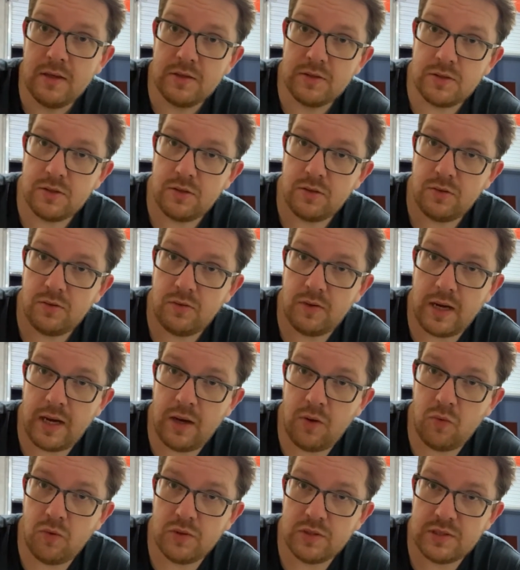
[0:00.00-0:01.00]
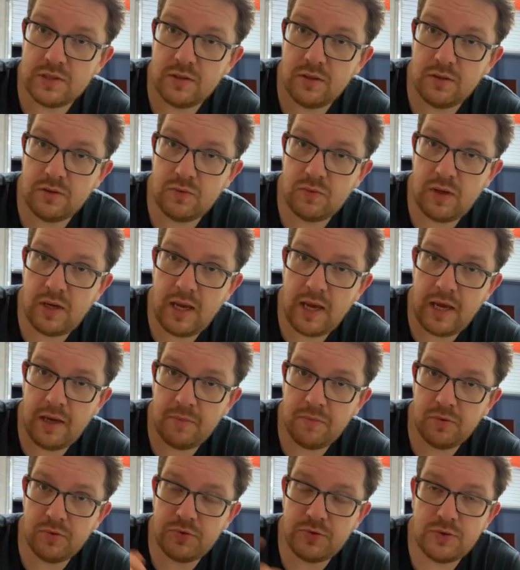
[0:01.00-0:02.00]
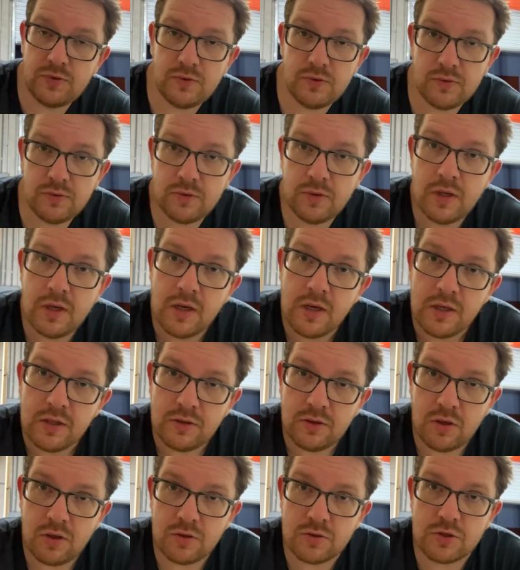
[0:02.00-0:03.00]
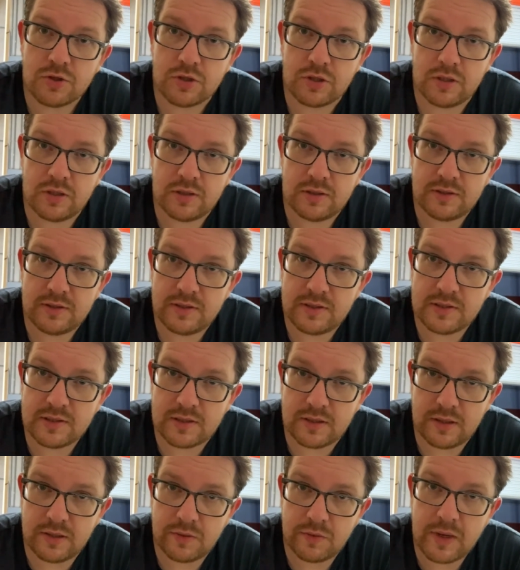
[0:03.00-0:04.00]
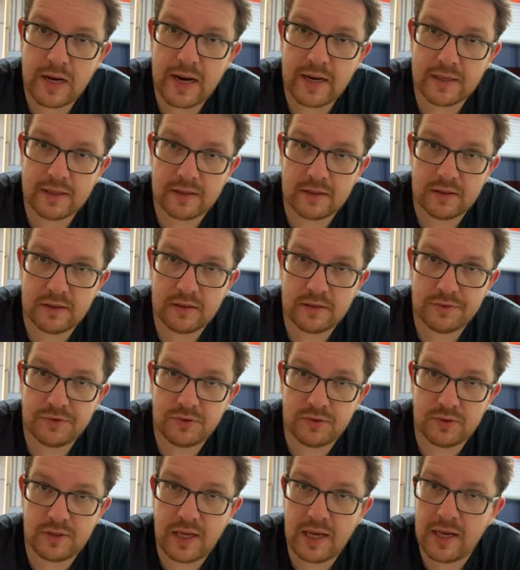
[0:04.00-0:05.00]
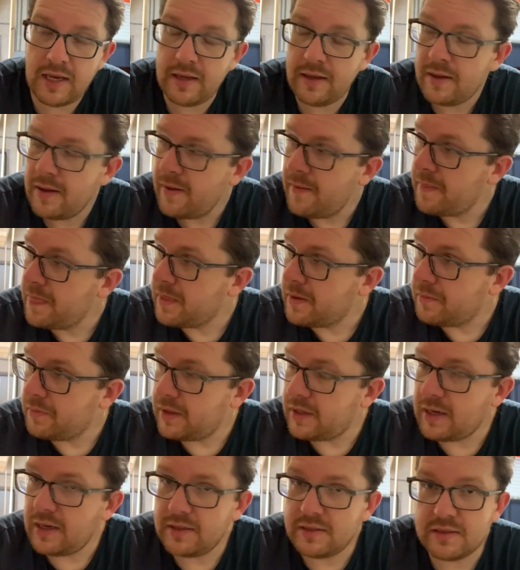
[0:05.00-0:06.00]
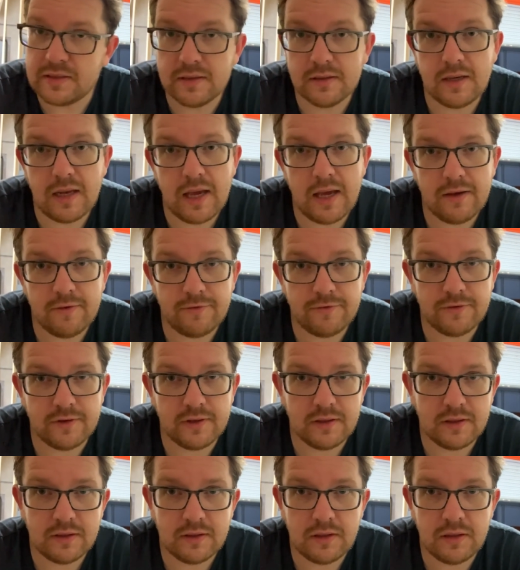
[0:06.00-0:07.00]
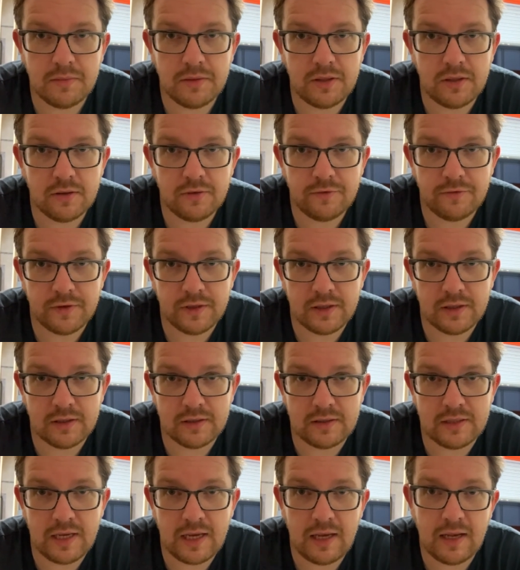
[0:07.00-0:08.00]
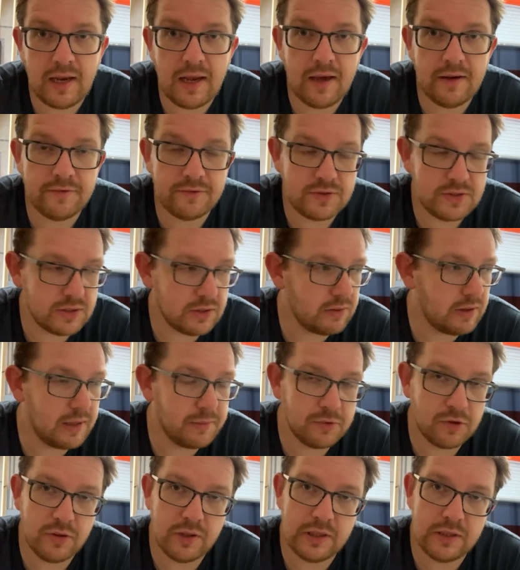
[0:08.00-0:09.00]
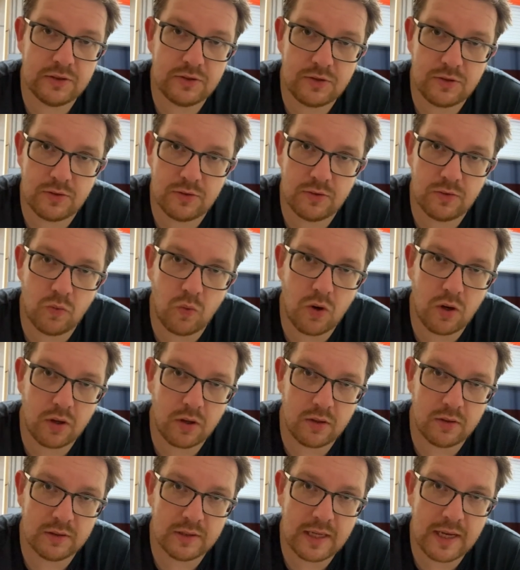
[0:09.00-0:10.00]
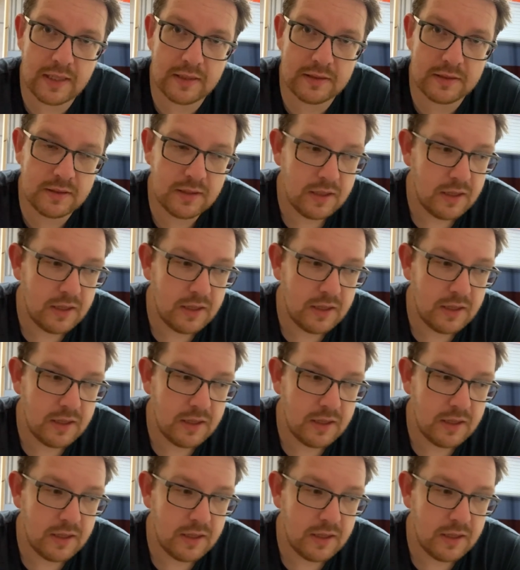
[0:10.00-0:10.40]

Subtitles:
So I was not really able to touch this rack today, but I still have a little bit of a day left, so I'm going to work on that